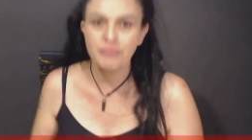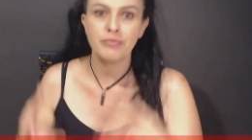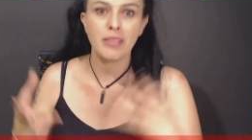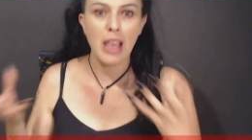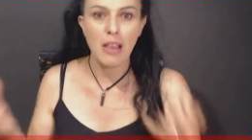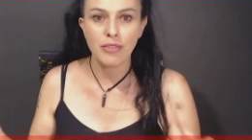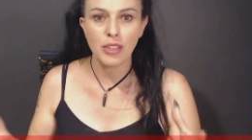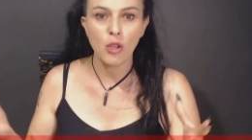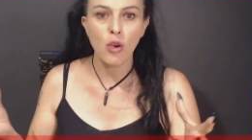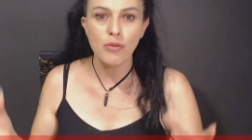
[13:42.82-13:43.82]
caffeine
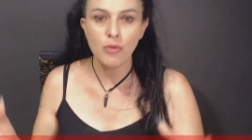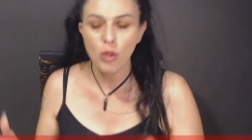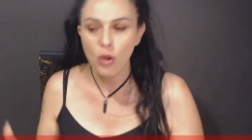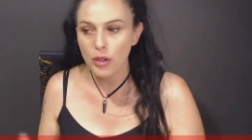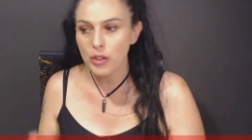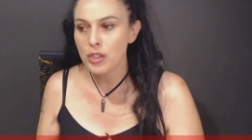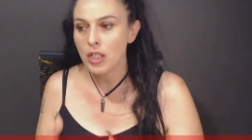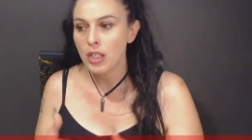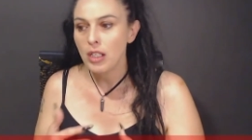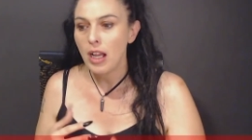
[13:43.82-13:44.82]
overload,
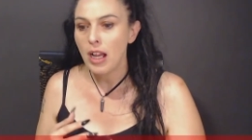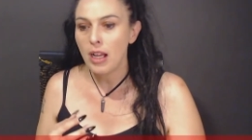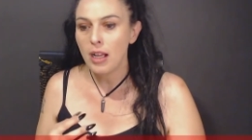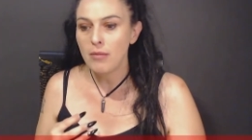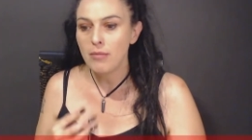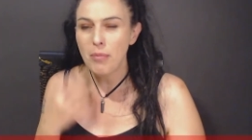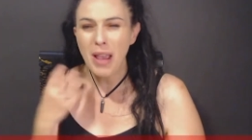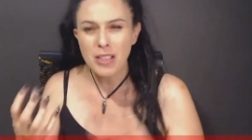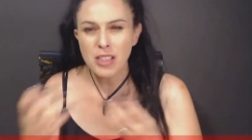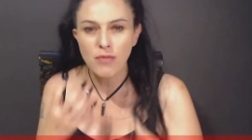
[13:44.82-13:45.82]
um,
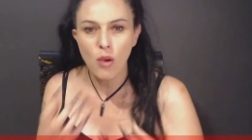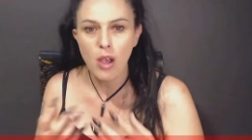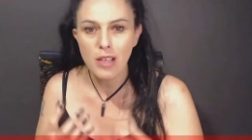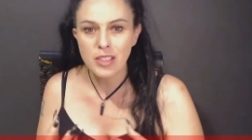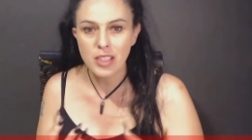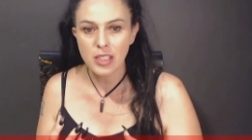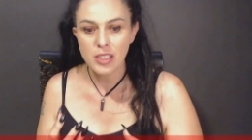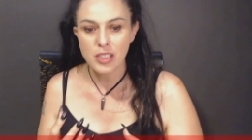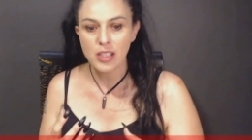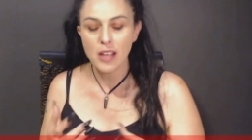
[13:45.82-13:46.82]
pacifiers, things
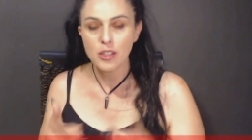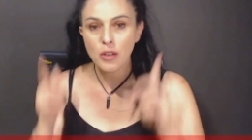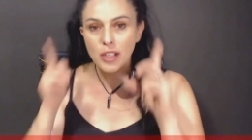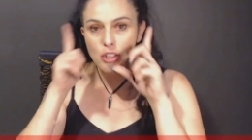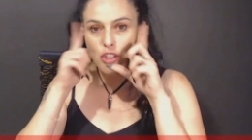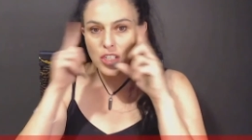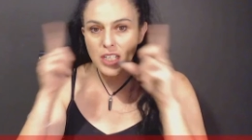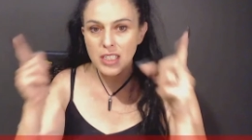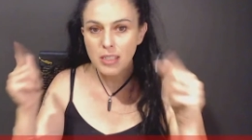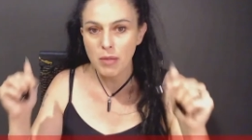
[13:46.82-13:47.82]
to that degree, because you
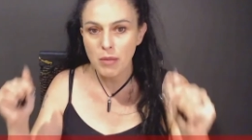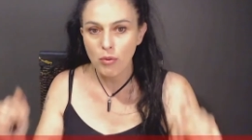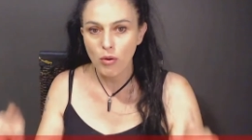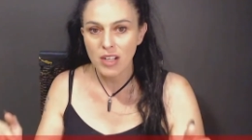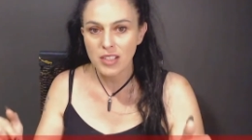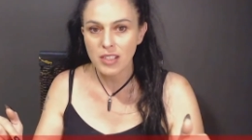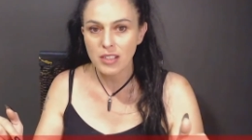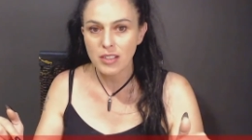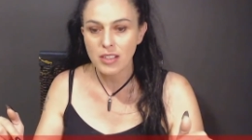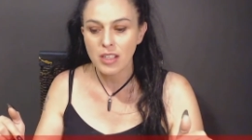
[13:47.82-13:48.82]
need to be
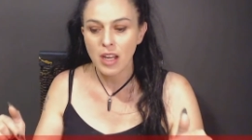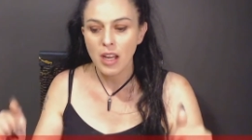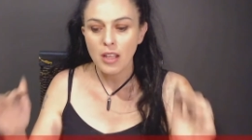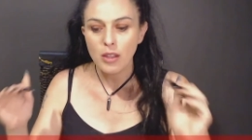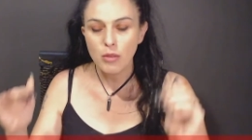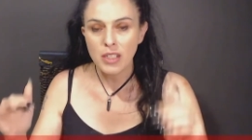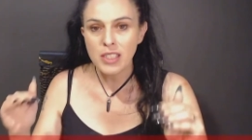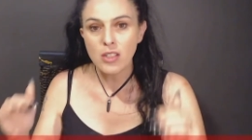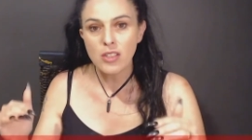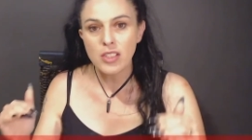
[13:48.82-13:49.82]
present. The reason
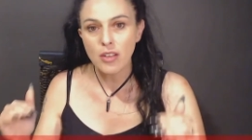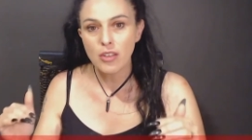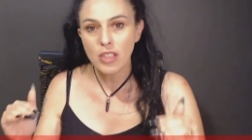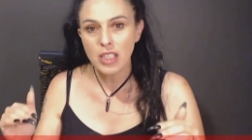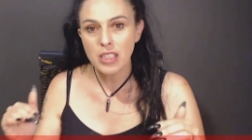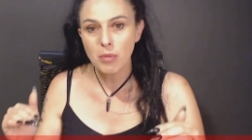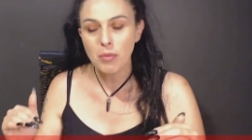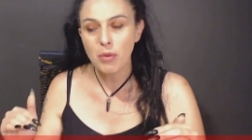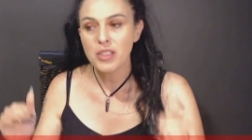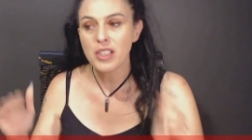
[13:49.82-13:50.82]
I say you need to be
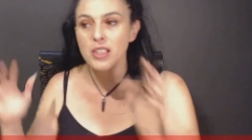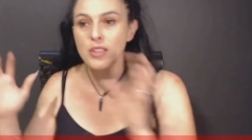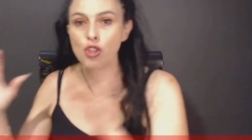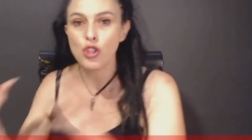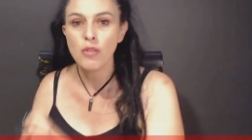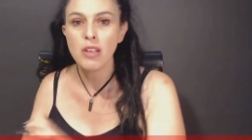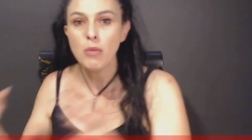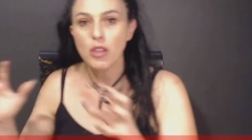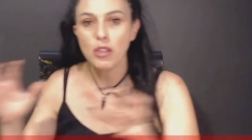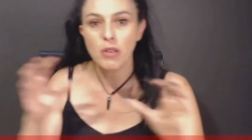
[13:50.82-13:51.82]
present is during
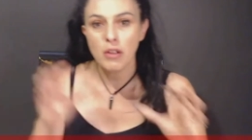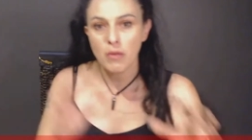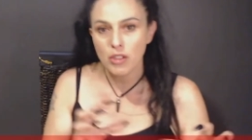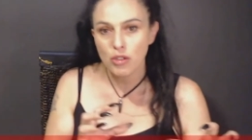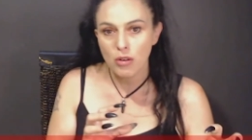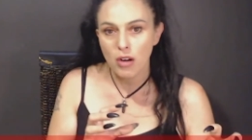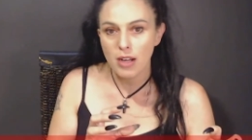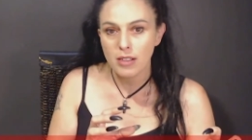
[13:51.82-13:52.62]
Mercury retrograde,